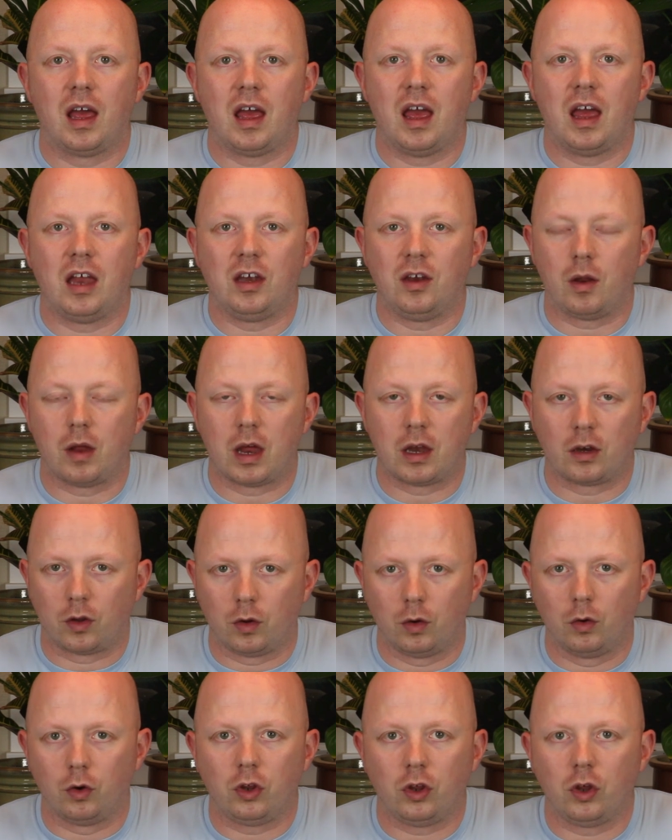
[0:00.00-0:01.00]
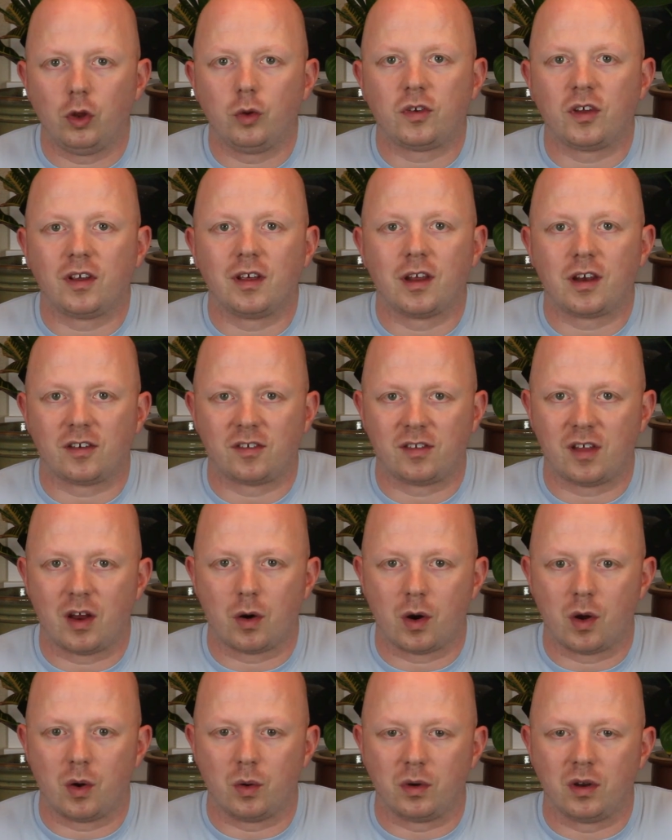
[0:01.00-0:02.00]
and and using it as
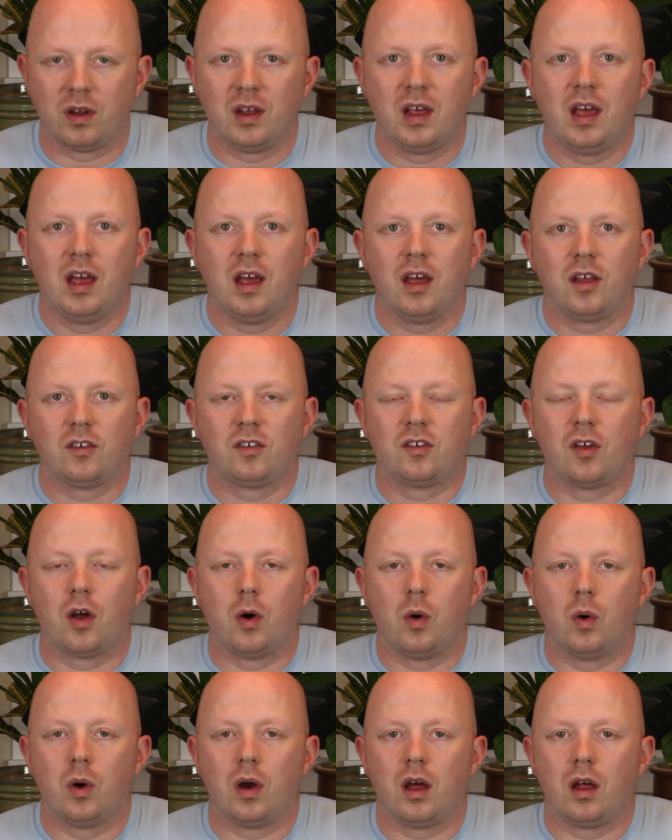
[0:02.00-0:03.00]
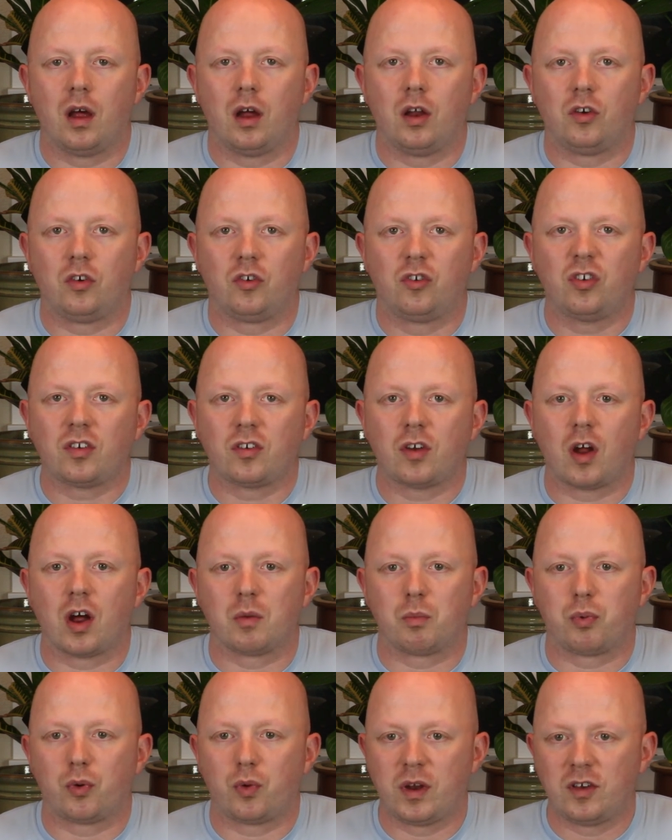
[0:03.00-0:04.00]
their own. So just
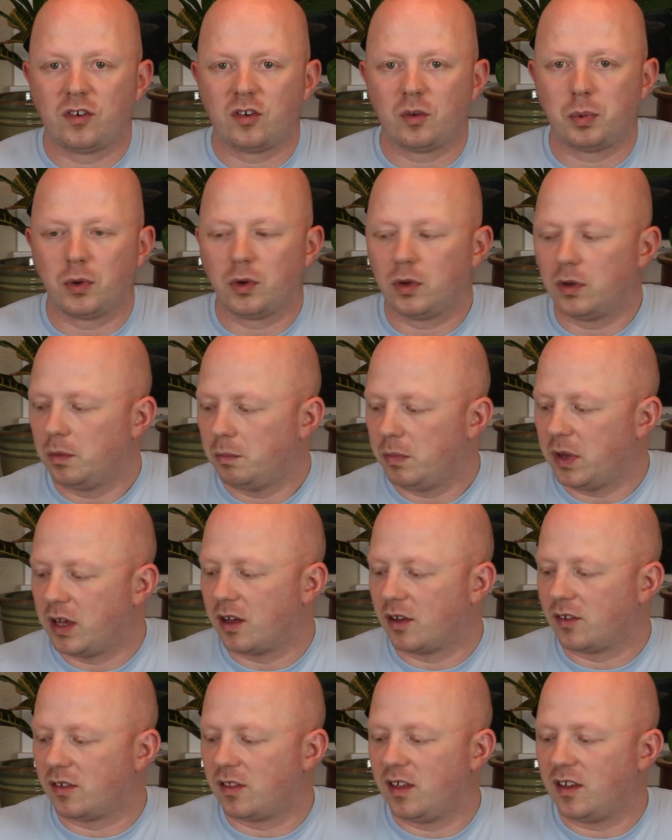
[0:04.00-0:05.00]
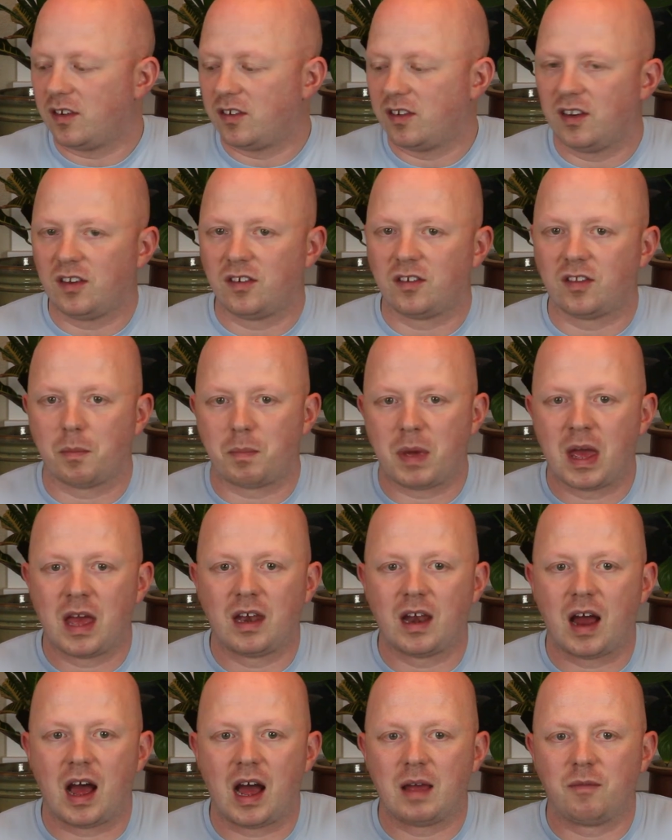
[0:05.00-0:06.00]
on principle, because this is the
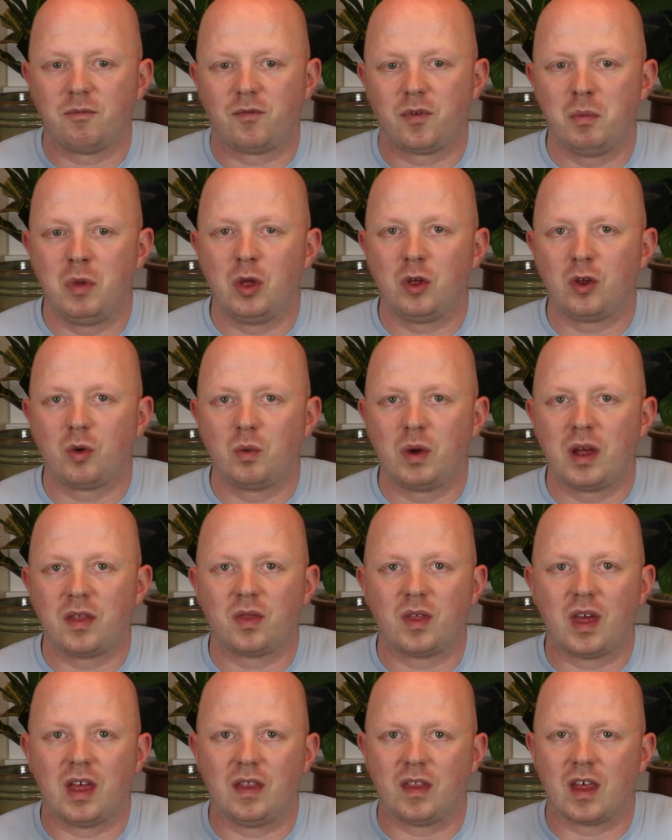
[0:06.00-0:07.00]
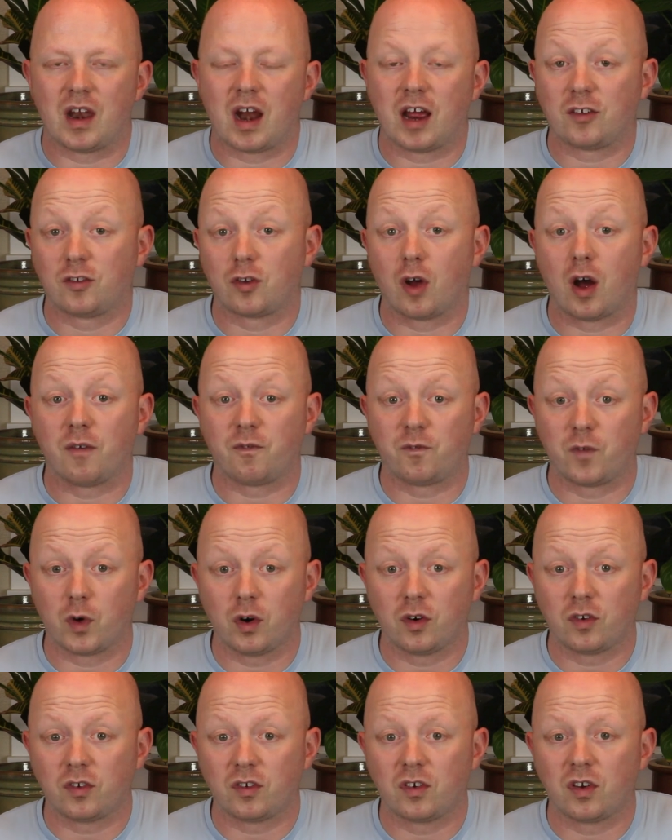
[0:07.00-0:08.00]
pen I am familiar with and that I saw
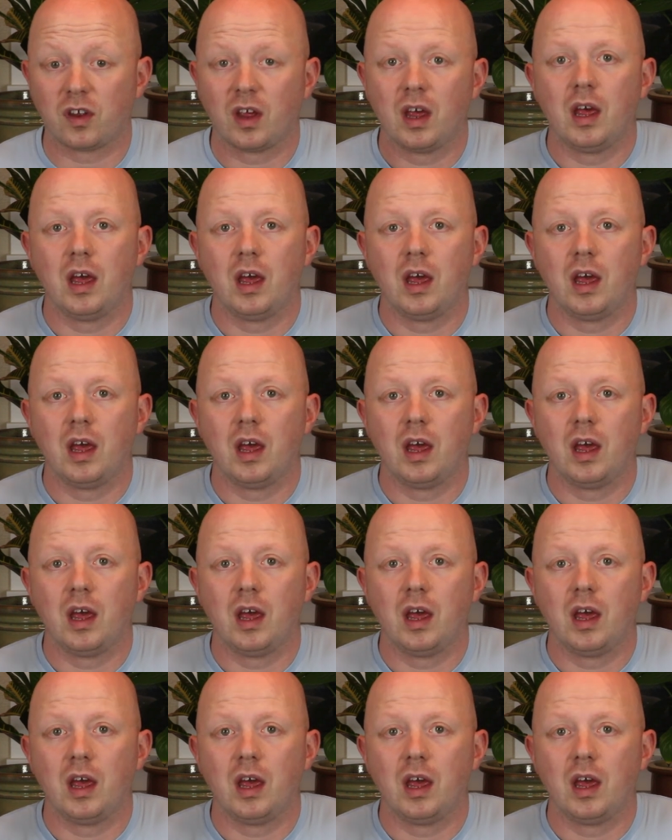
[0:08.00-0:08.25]
first,